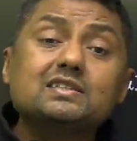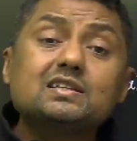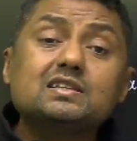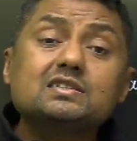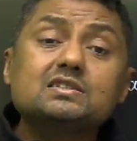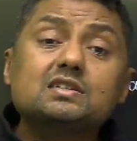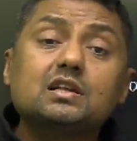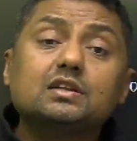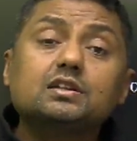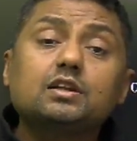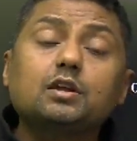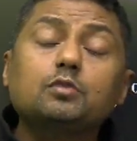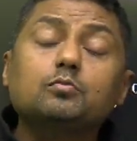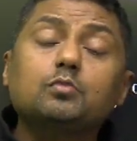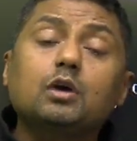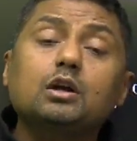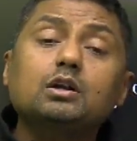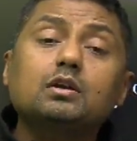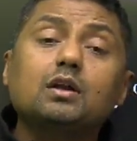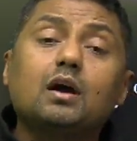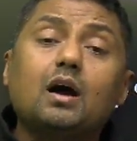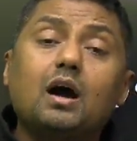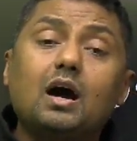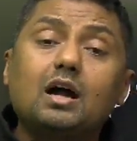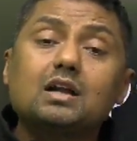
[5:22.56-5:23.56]
is nothing
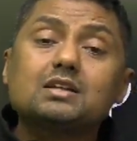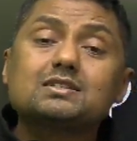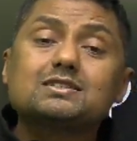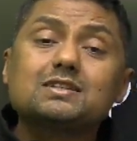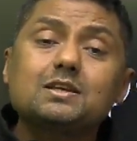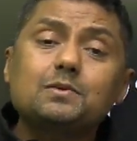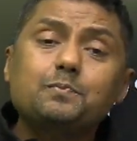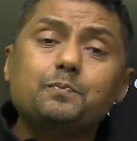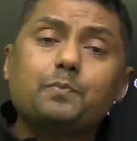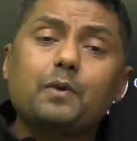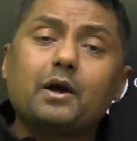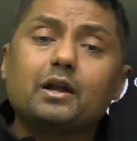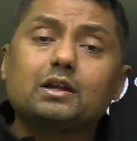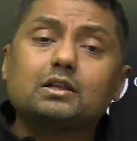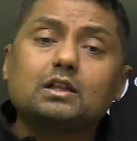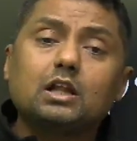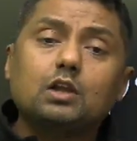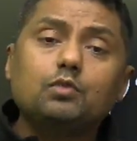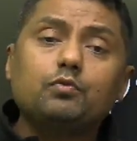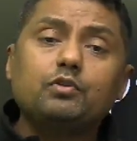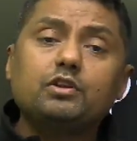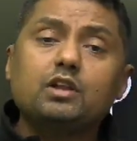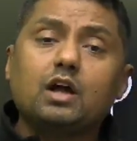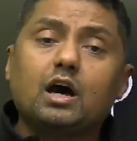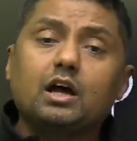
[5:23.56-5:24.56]
but RC parallel
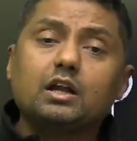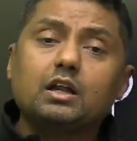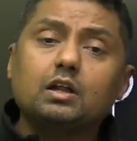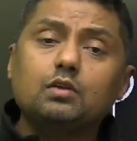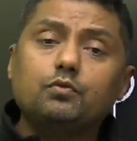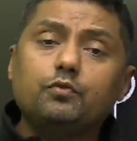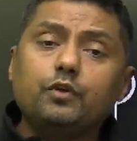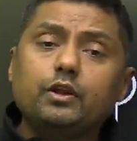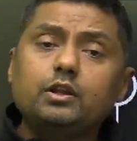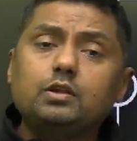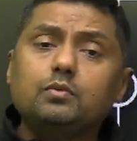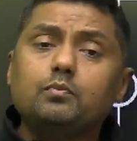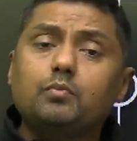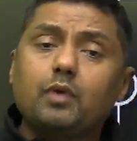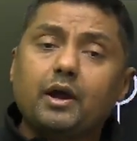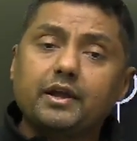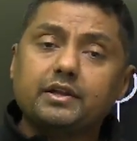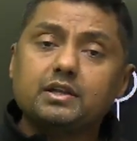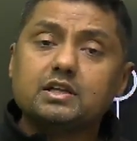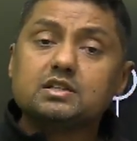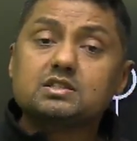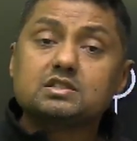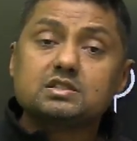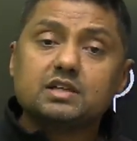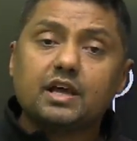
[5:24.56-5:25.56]
with RL with
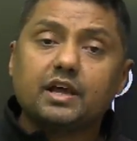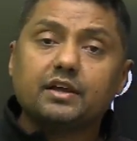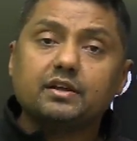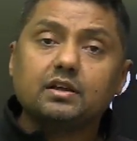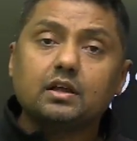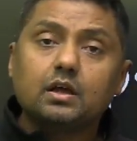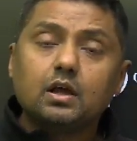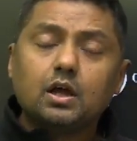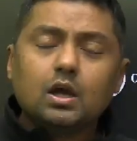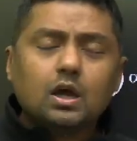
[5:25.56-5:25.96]
minus sign.